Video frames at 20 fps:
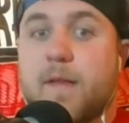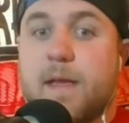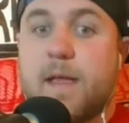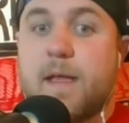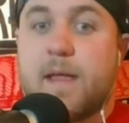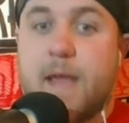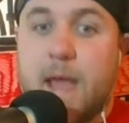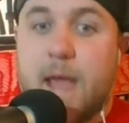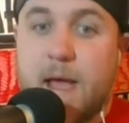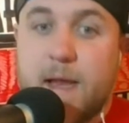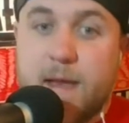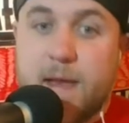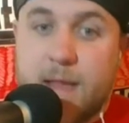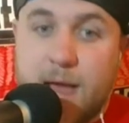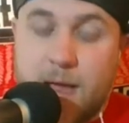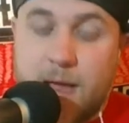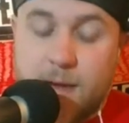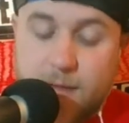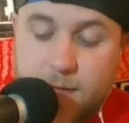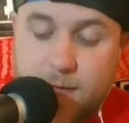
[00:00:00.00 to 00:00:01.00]
and he can
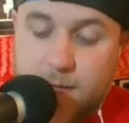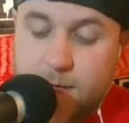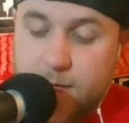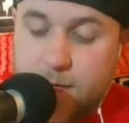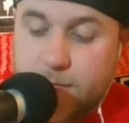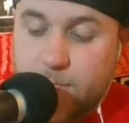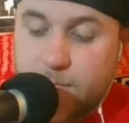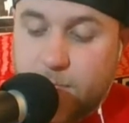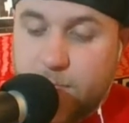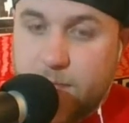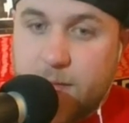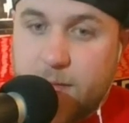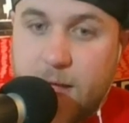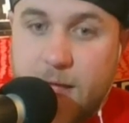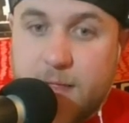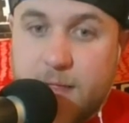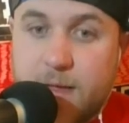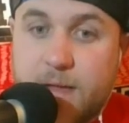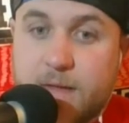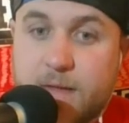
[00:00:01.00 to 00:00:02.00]
get
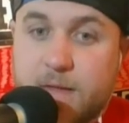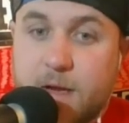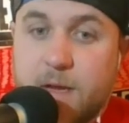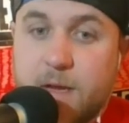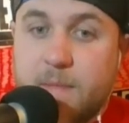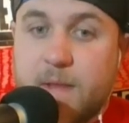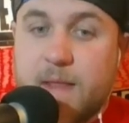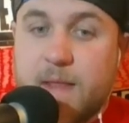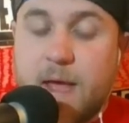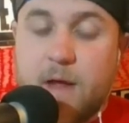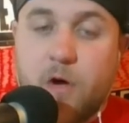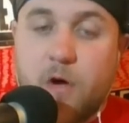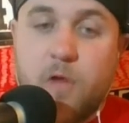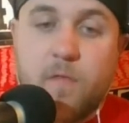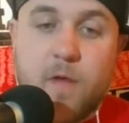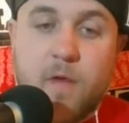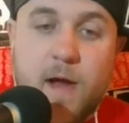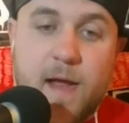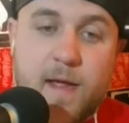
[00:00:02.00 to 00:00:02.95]
I think he's going to be that over.